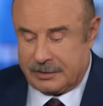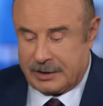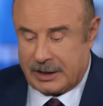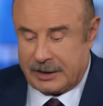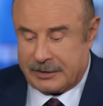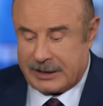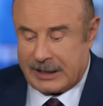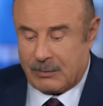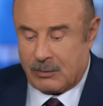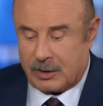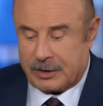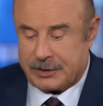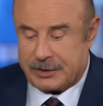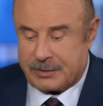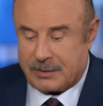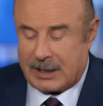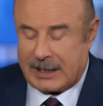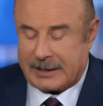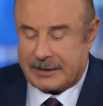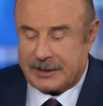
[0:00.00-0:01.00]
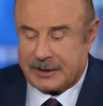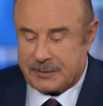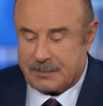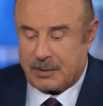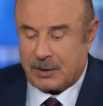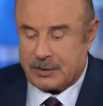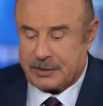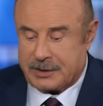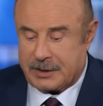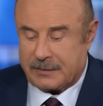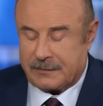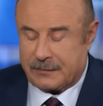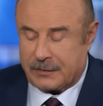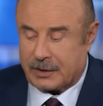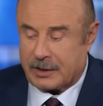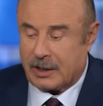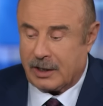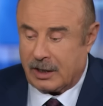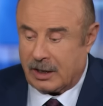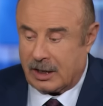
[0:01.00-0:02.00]
judge, I want to strike this person for
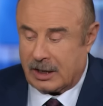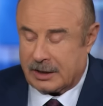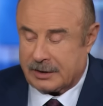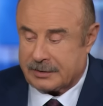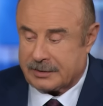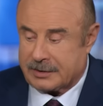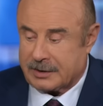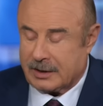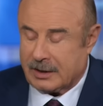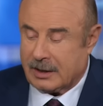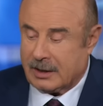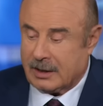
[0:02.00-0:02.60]
cause.